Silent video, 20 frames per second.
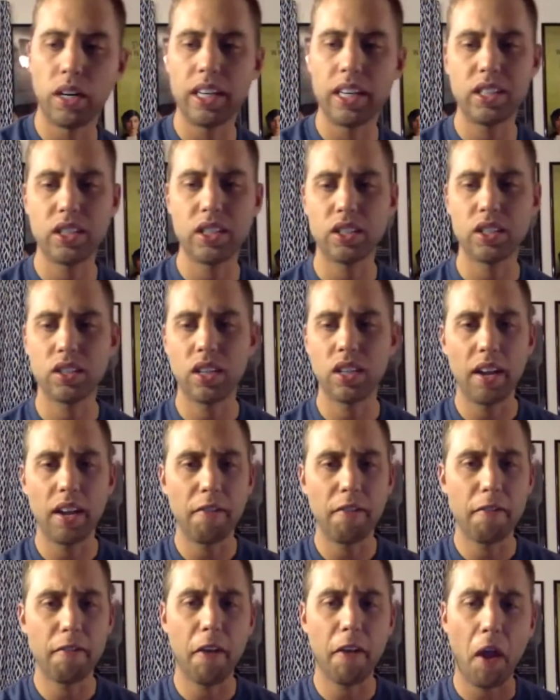
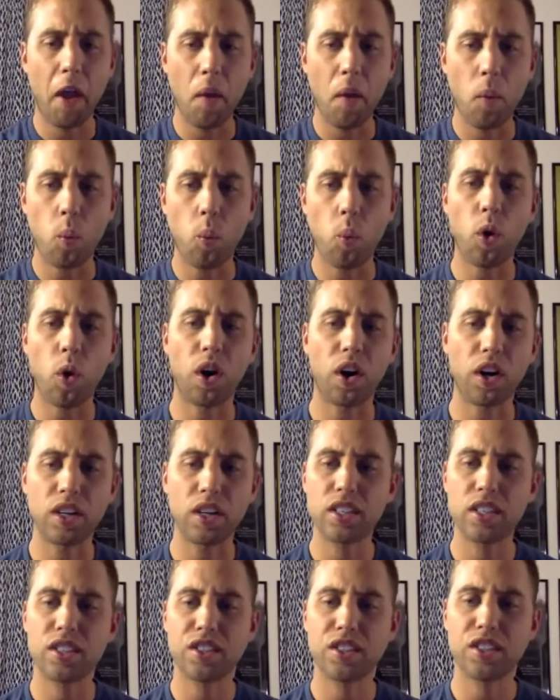It worked
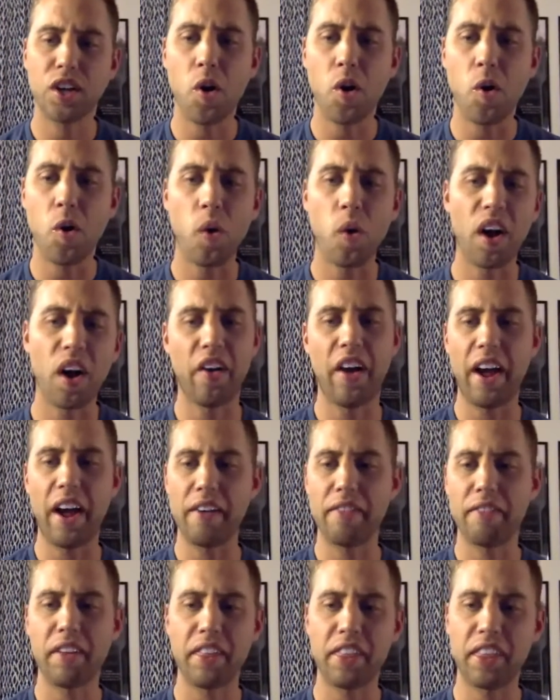so well,
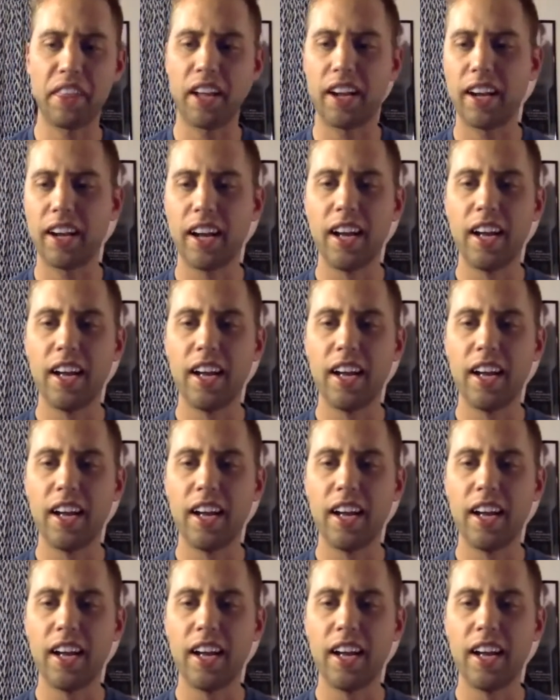everything.